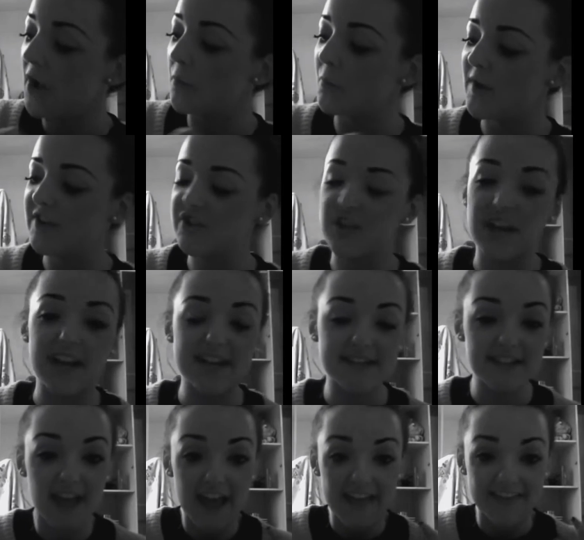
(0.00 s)
which
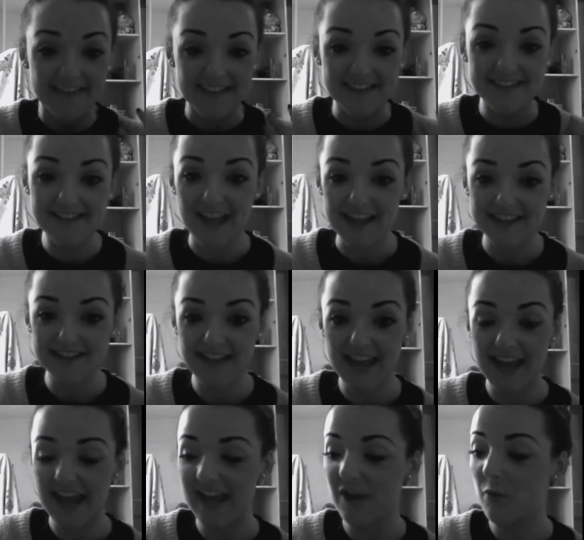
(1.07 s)
is the
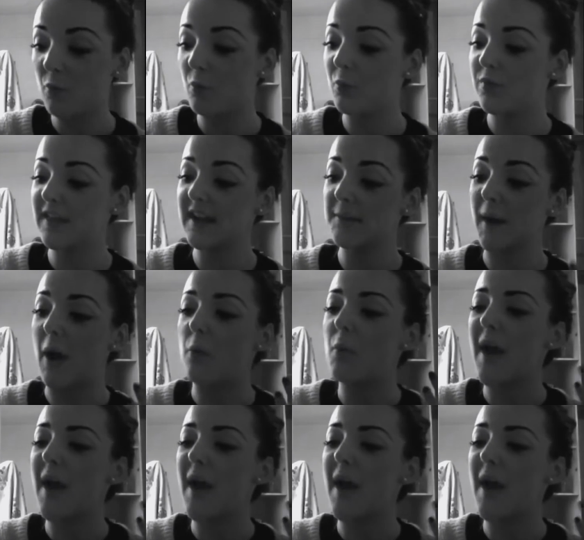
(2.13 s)
setting. Think about